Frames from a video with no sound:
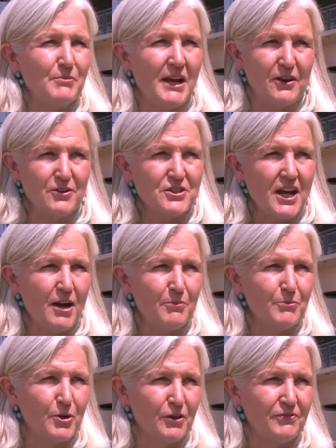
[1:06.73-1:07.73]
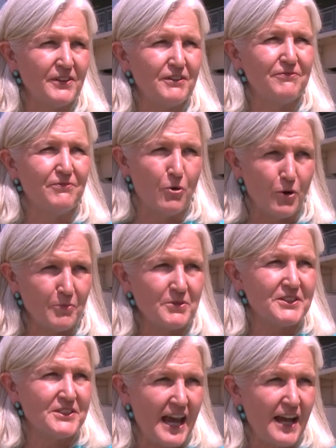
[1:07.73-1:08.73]
Mayor Tom Murphy formed
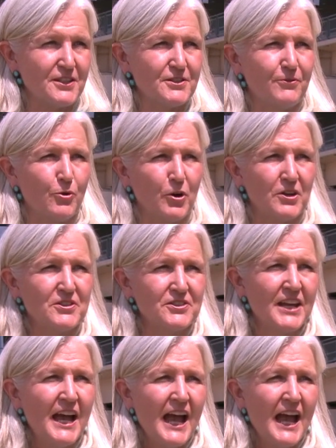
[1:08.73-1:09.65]
a task force,